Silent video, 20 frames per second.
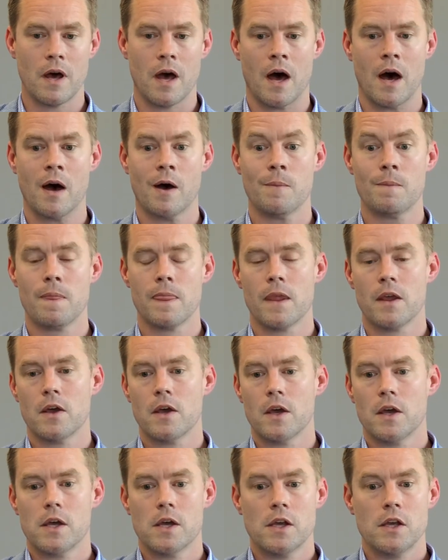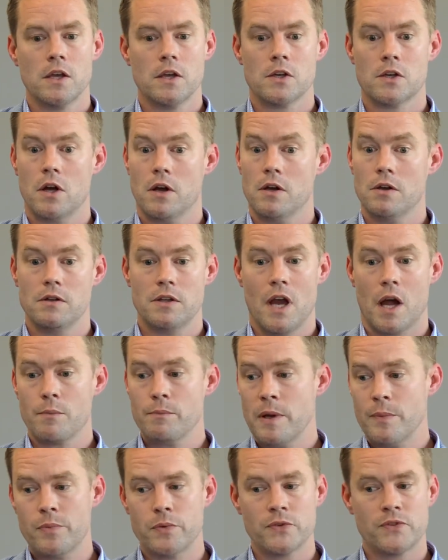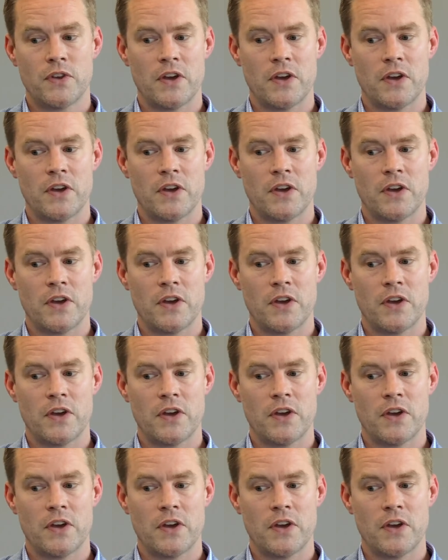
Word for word: Um, you know, young people,